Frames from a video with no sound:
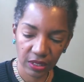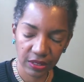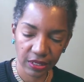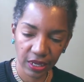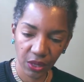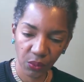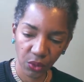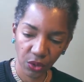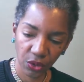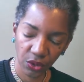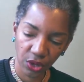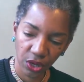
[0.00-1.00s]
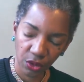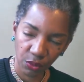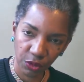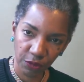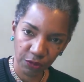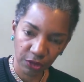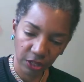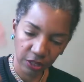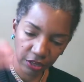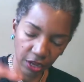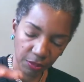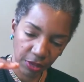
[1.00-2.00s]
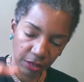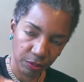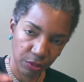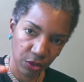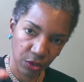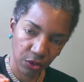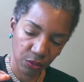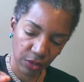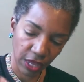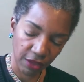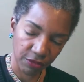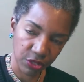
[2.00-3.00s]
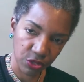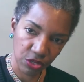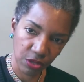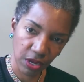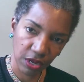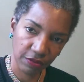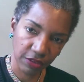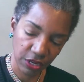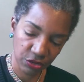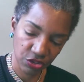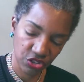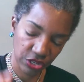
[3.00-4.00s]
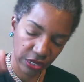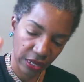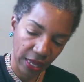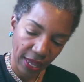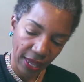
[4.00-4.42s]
It's like we're, we're filled up at birth. We have a certain amount of energy.